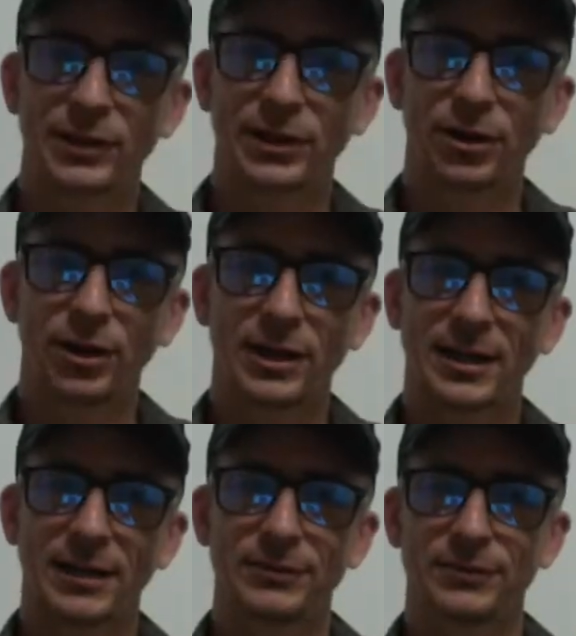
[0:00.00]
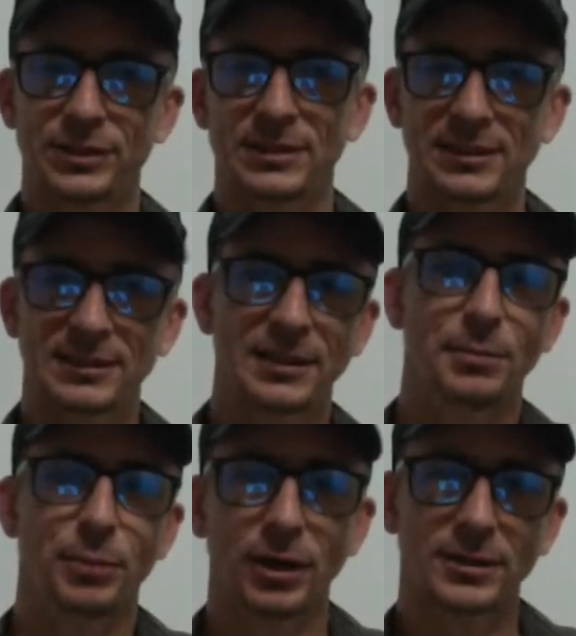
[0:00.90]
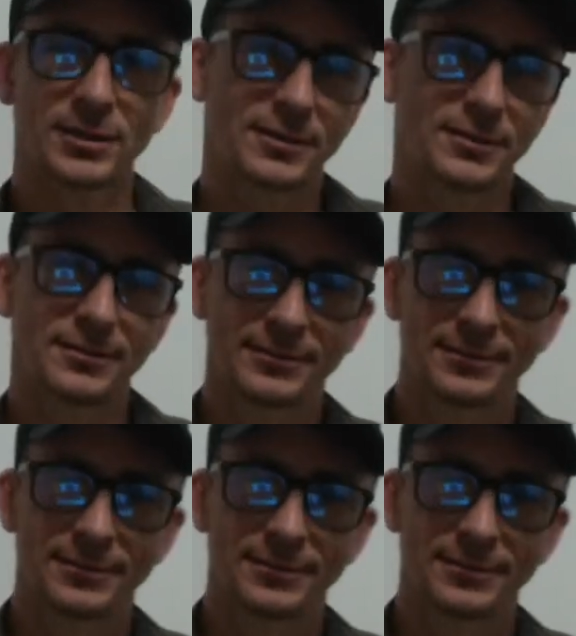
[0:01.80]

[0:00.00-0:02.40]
having an archive if it just sits in a box.